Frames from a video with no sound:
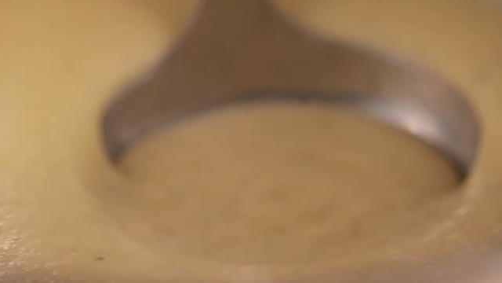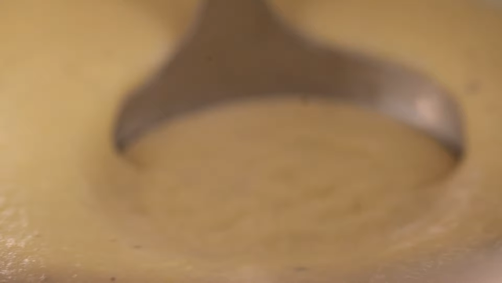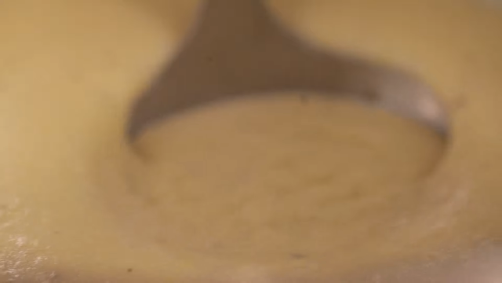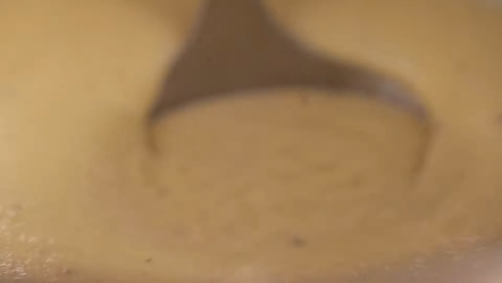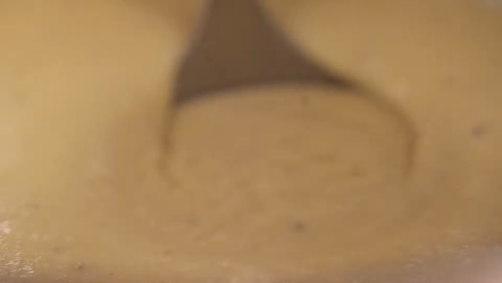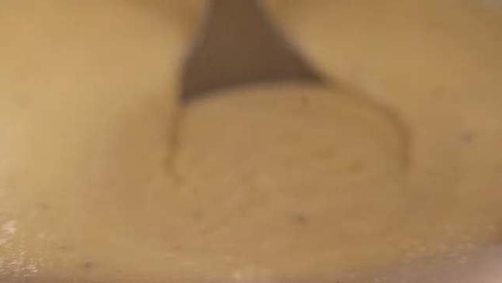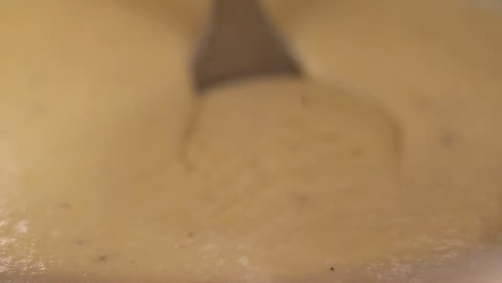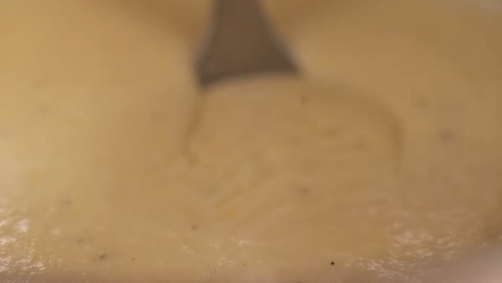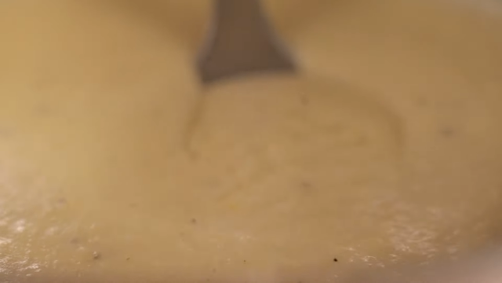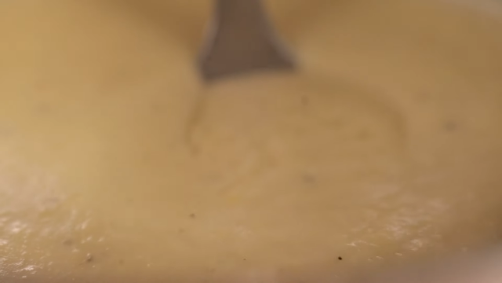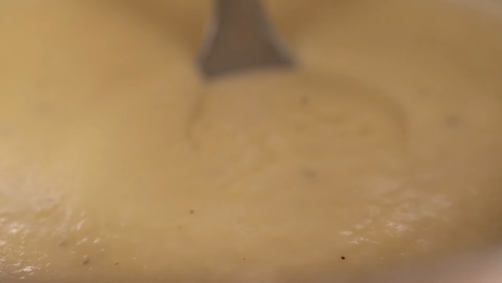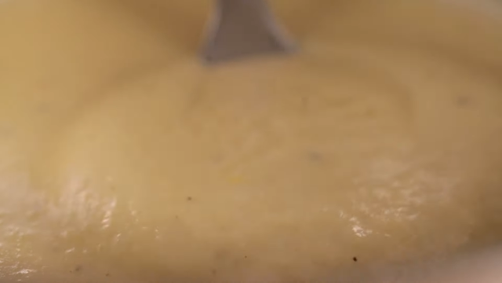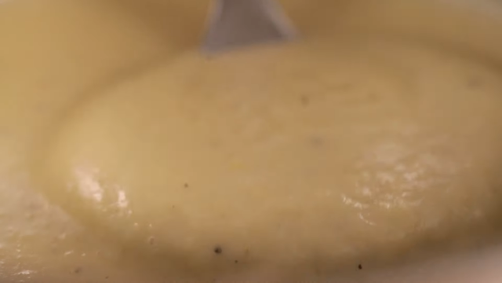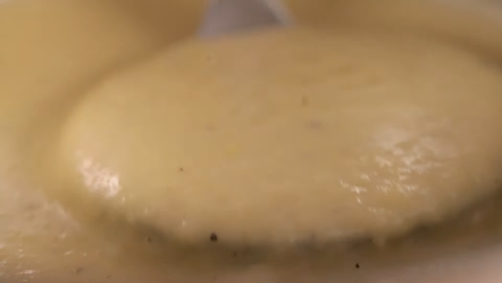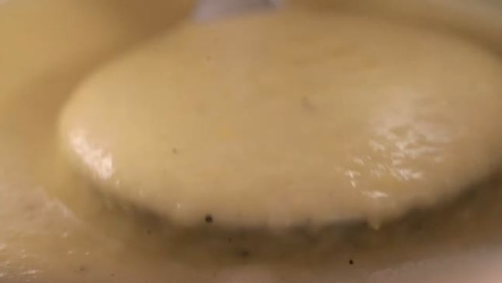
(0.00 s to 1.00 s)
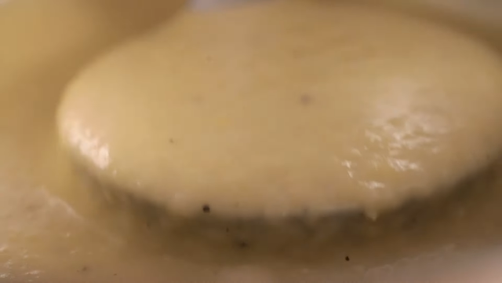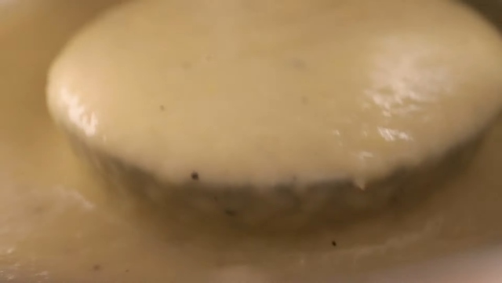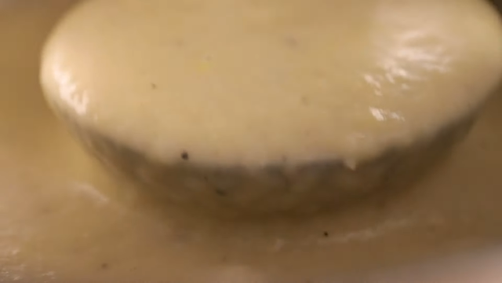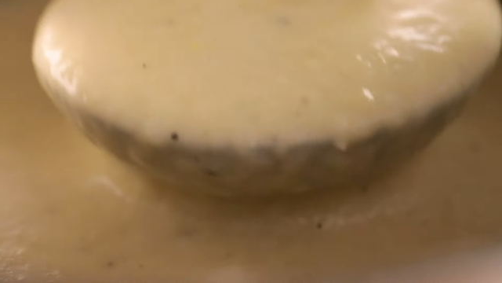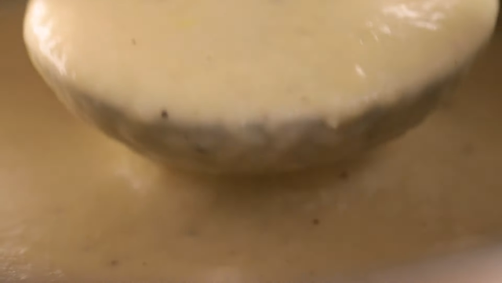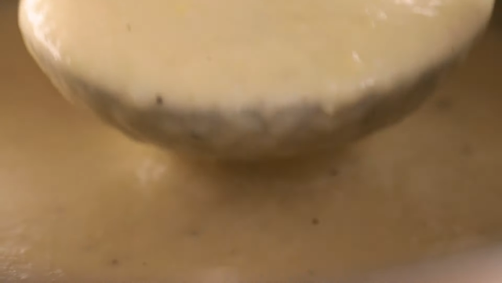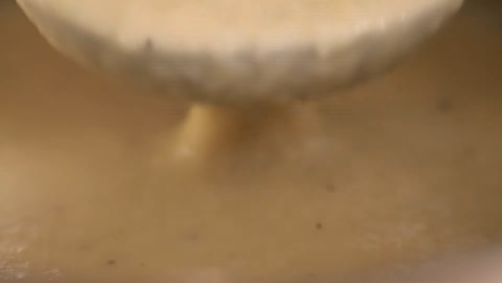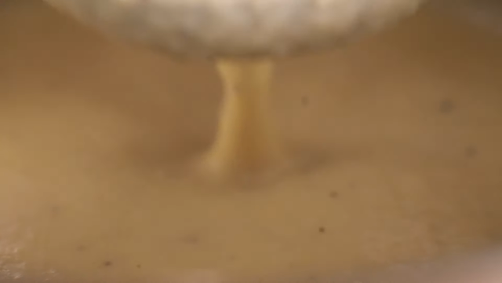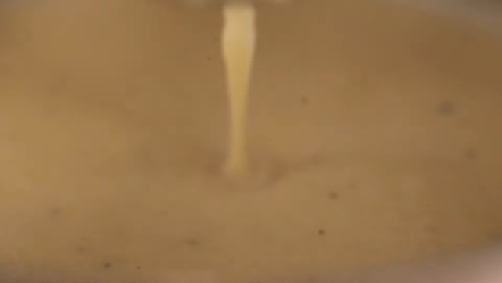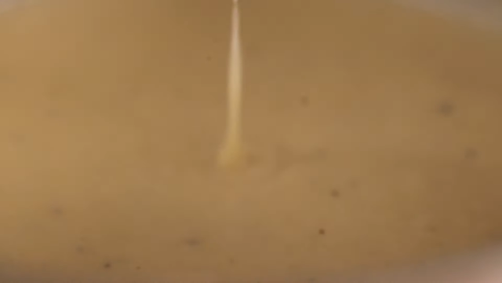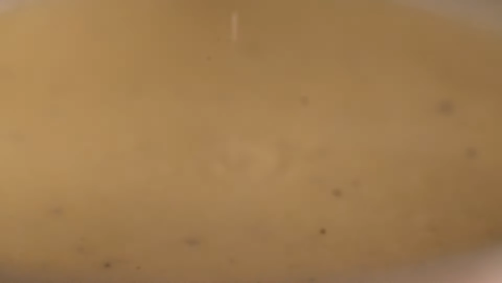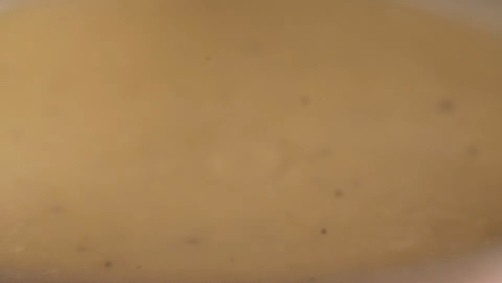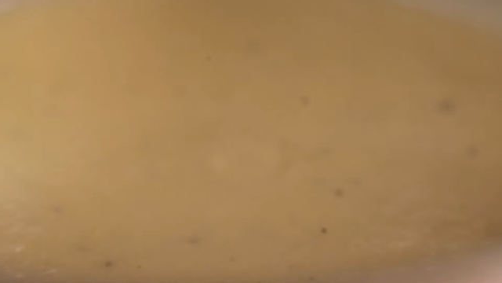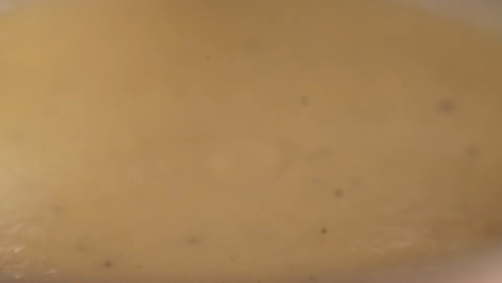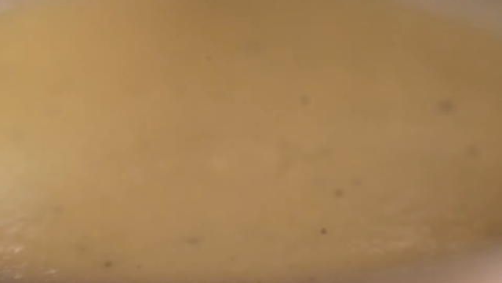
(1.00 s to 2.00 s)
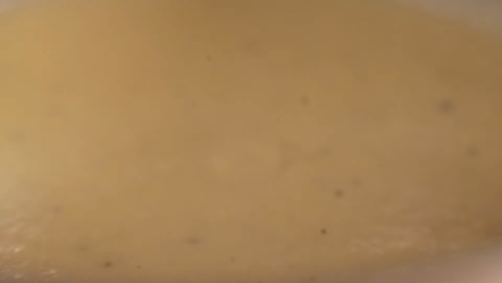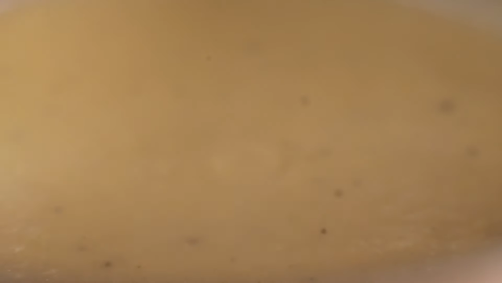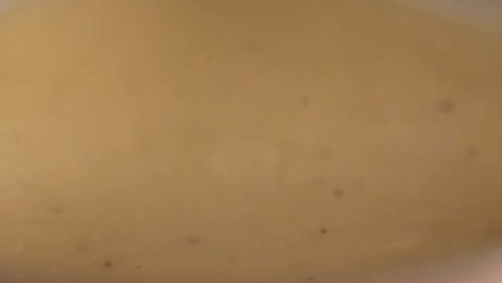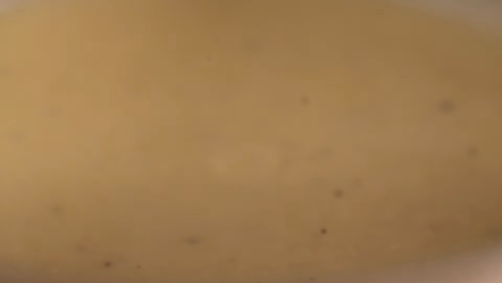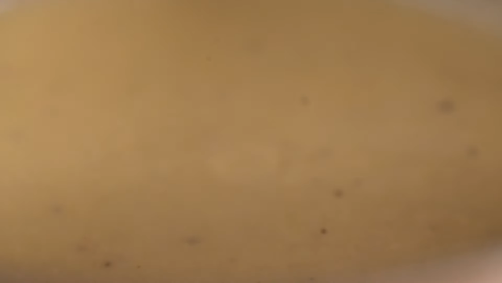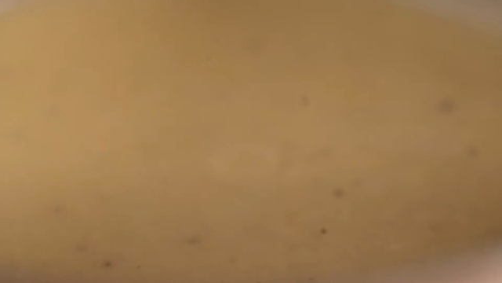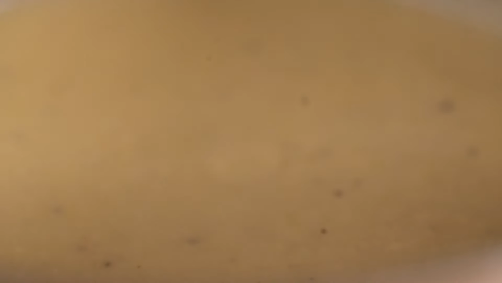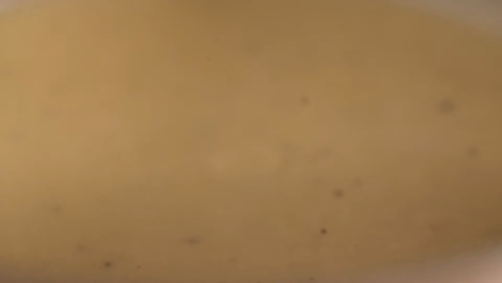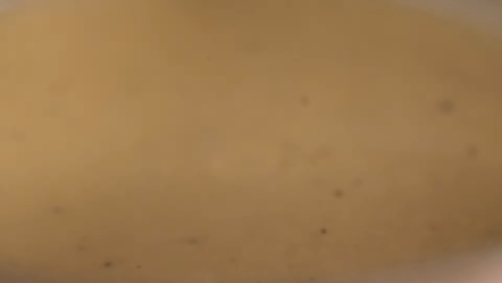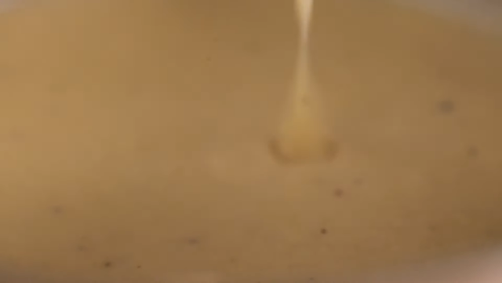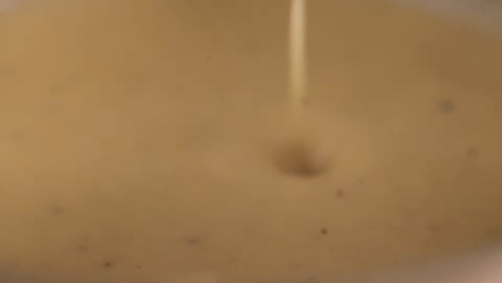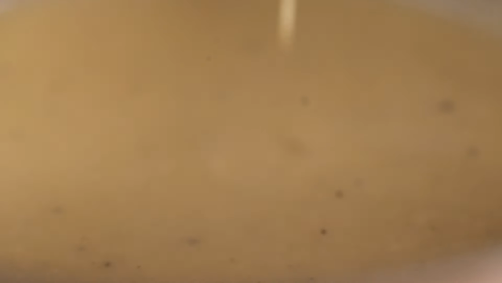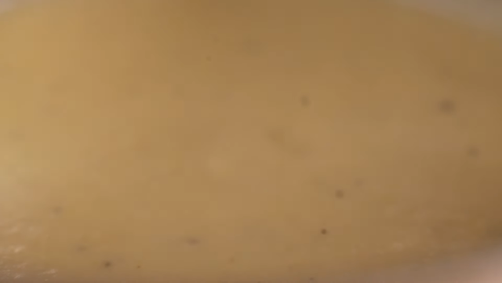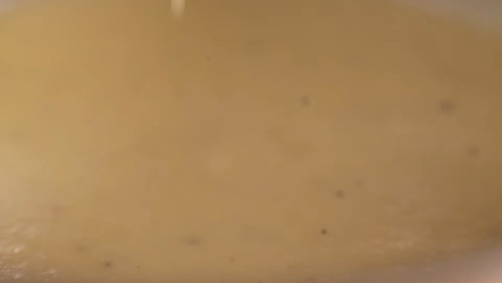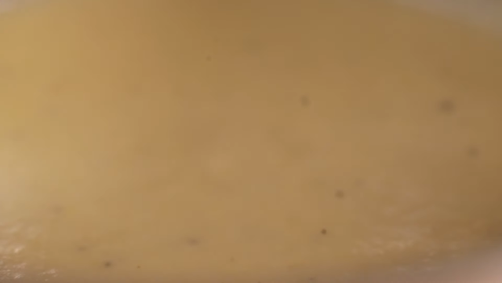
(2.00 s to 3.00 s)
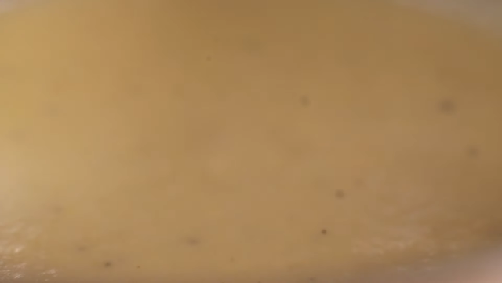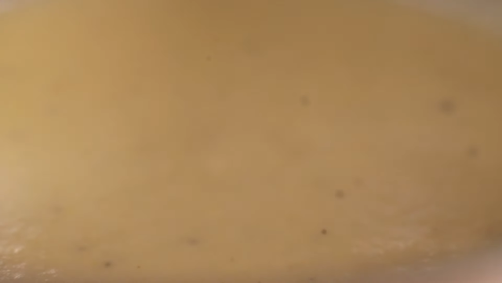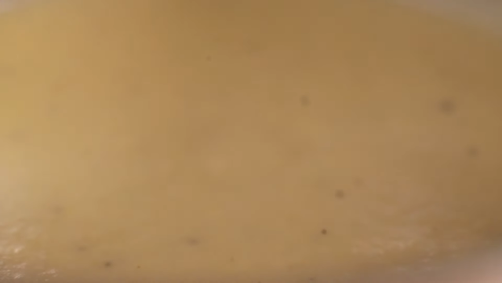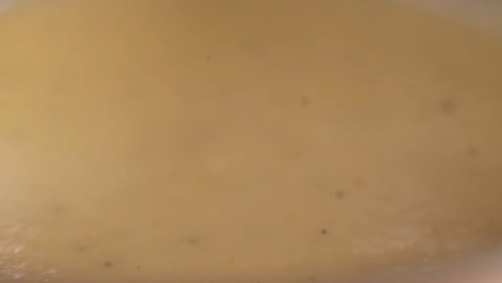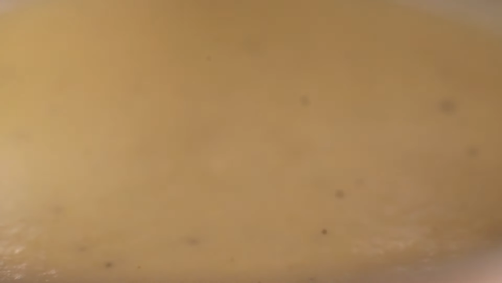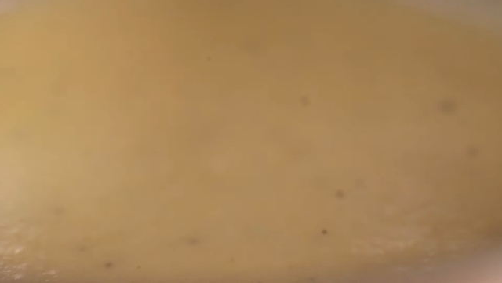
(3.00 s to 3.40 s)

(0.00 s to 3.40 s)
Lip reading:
[unreadable: no face in view]